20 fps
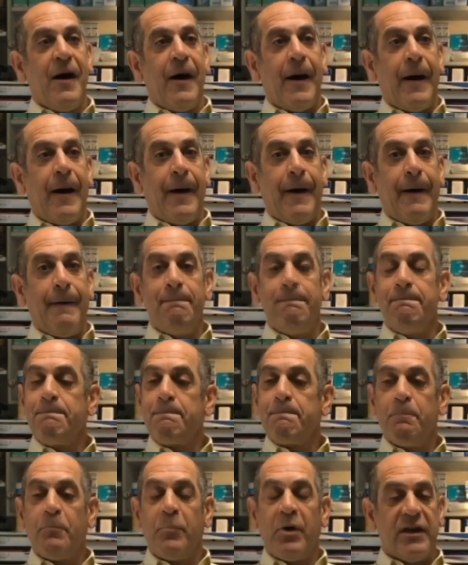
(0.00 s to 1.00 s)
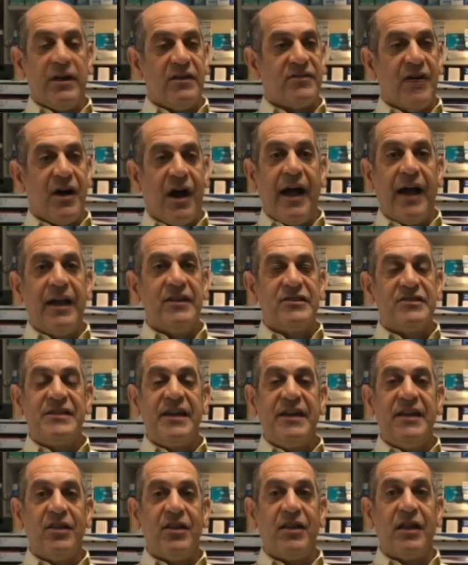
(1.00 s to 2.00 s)
Um, but his eye is
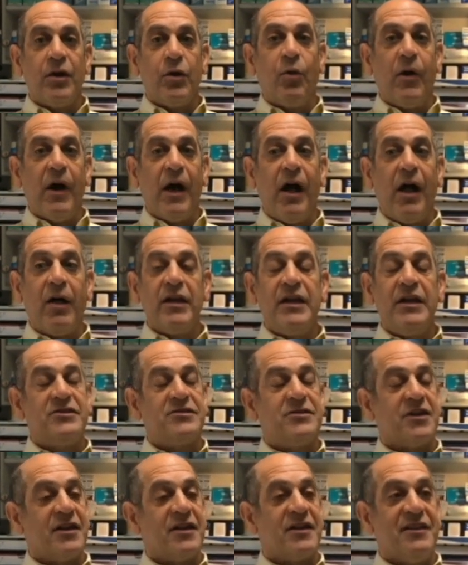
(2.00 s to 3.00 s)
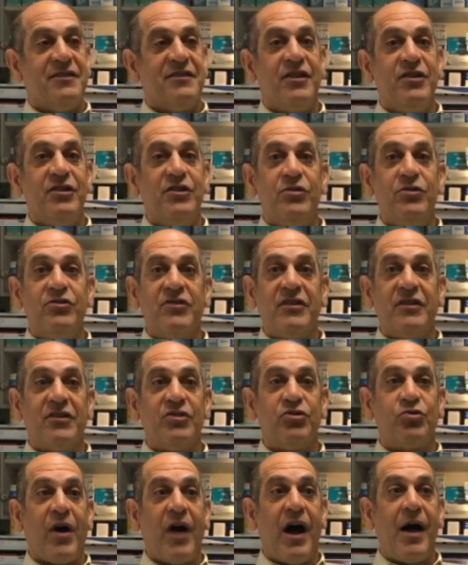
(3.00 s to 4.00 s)
healing well. He's going to continue using the
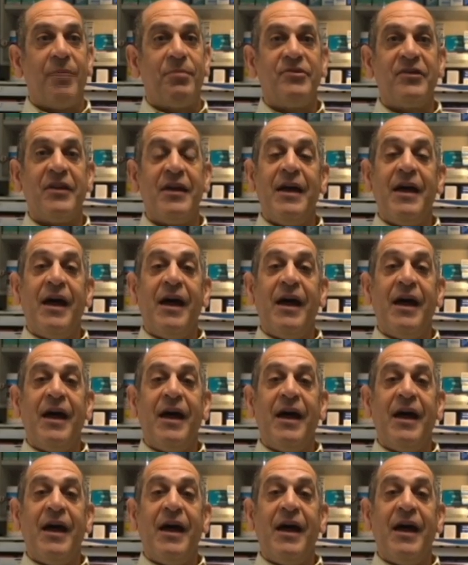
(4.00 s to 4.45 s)
drops.